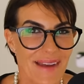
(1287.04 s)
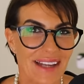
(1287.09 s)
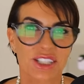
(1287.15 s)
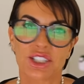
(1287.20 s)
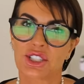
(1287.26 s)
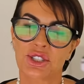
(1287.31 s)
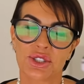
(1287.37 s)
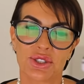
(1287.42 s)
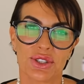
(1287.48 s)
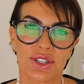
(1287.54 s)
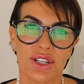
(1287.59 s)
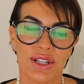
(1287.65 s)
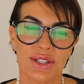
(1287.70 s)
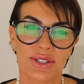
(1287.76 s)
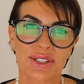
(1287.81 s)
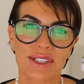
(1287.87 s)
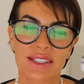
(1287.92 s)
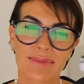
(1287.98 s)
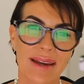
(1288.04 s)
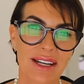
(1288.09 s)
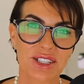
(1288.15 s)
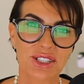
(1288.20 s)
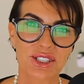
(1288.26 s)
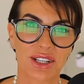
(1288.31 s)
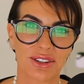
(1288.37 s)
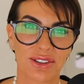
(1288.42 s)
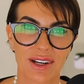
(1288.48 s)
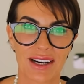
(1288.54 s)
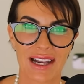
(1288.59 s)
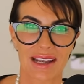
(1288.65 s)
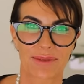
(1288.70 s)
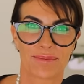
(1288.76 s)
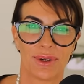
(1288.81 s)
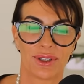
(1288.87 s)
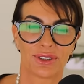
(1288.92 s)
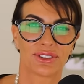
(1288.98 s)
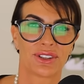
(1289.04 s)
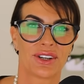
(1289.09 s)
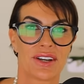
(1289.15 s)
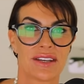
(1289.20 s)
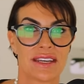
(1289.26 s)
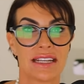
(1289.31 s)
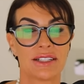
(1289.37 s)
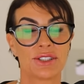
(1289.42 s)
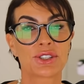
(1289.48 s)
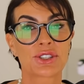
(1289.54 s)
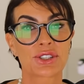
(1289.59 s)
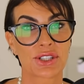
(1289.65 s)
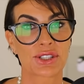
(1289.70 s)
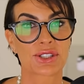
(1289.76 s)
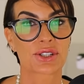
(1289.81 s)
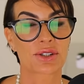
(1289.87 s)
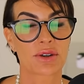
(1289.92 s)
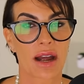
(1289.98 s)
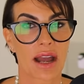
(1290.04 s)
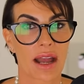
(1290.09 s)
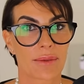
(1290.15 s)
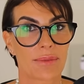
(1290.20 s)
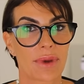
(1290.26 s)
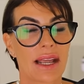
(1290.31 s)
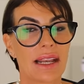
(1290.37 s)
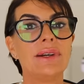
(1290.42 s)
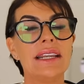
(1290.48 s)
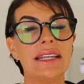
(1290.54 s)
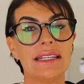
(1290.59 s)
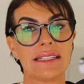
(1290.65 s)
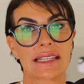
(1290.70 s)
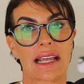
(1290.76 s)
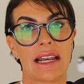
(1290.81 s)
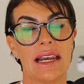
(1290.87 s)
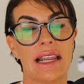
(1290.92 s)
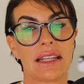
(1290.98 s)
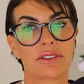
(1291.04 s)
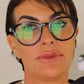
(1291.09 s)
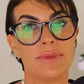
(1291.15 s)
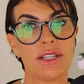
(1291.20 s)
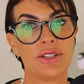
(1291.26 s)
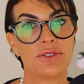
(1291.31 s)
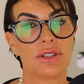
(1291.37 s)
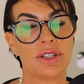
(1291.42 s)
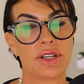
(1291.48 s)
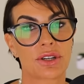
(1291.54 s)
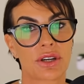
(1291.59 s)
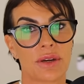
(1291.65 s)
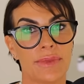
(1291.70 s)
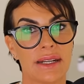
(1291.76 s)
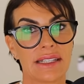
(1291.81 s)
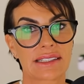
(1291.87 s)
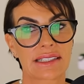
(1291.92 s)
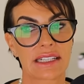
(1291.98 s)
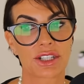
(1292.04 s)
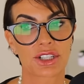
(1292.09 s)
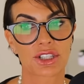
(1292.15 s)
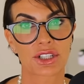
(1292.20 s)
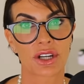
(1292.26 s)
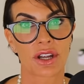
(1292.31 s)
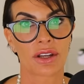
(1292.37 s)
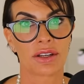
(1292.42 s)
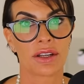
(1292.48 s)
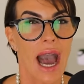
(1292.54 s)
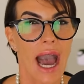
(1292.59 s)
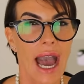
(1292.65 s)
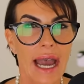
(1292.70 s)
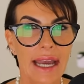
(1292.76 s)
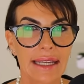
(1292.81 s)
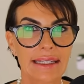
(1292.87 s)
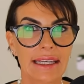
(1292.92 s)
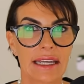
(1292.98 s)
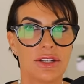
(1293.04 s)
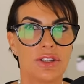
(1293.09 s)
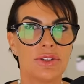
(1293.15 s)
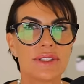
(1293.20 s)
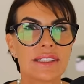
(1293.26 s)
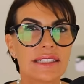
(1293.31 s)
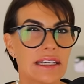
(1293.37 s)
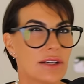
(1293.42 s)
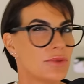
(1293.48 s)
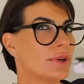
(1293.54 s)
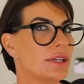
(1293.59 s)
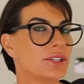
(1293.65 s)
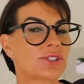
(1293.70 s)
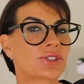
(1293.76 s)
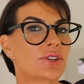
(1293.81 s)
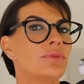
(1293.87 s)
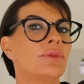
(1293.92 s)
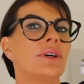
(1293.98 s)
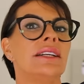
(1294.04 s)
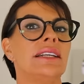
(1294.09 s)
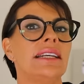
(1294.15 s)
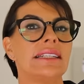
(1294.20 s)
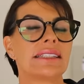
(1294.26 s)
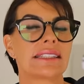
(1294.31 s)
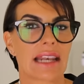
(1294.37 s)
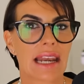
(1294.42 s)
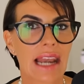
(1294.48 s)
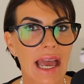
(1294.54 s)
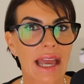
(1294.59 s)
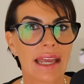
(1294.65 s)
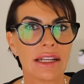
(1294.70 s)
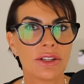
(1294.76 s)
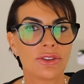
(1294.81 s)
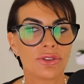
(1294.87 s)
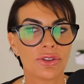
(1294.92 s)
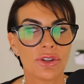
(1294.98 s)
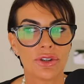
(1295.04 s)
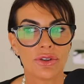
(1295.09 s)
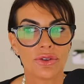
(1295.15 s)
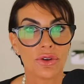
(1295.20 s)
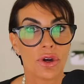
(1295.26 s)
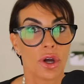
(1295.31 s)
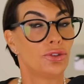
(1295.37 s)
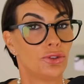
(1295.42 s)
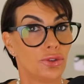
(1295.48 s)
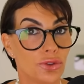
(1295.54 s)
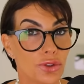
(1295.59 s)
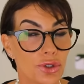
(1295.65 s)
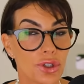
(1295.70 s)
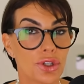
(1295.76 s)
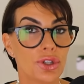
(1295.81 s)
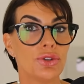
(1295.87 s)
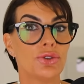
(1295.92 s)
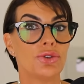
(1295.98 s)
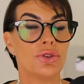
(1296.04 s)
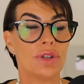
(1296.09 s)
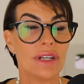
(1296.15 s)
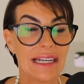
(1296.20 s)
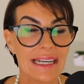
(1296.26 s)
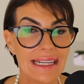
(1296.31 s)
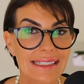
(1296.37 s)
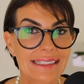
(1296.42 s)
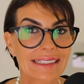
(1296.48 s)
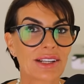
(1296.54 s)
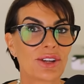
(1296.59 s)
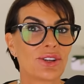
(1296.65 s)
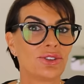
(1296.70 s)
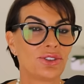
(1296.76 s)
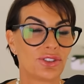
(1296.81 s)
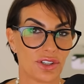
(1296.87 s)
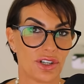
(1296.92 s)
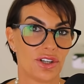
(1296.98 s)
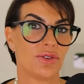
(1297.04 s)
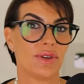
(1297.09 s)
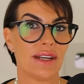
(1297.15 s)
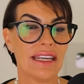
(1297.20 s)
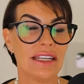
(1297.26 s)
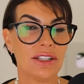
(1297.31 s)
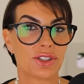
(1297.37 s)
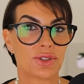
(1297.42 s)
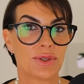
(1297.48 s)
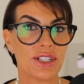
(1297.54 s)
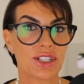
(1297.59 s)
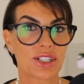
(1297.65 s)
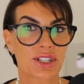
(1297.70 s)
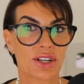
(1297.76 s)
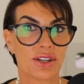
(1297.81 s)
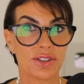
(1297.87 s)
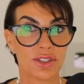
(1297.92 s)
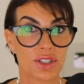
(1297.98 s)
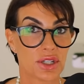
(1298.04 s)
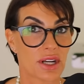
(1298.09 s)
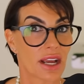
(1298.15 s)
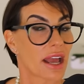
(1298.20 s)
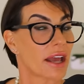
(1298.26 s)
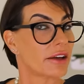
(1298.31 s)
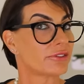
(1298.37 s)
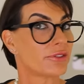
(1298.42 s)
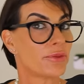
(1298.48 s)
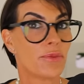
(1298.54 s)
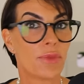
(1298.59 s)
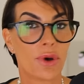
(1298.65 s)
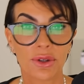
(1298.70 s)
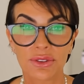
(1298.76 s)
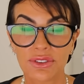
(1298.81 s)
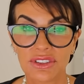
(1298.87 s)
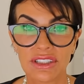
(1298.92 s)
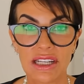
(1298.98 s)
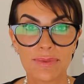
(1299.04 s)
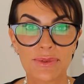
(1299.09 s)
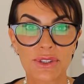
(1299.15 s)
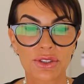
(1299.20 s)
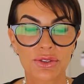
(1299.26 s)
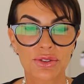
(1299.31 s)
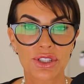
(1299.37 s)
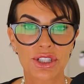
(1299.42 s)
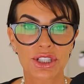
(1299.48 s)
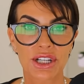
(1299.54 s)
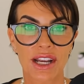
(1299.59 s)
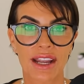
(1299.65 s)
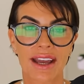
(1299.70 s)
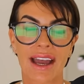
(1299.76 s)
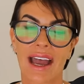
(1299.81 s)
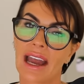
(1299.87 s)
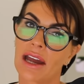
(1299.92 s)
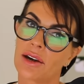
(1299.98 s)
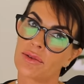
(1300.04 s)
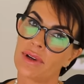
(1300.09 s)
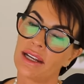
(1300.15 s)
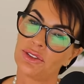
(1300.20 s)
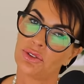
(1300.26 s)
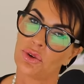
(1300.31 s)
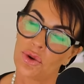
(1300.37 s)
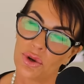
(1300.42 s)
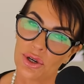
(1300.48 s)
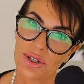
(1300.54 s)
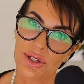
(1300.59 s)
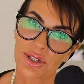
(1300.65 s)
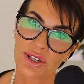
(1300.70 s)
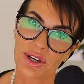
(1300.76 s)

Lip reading: Make sure you smash the like button and subscribe. Please let me know in the comment section, how can you see when someone is lying to you? Do you listen to your intuition? Do you have more tips to share? I read all your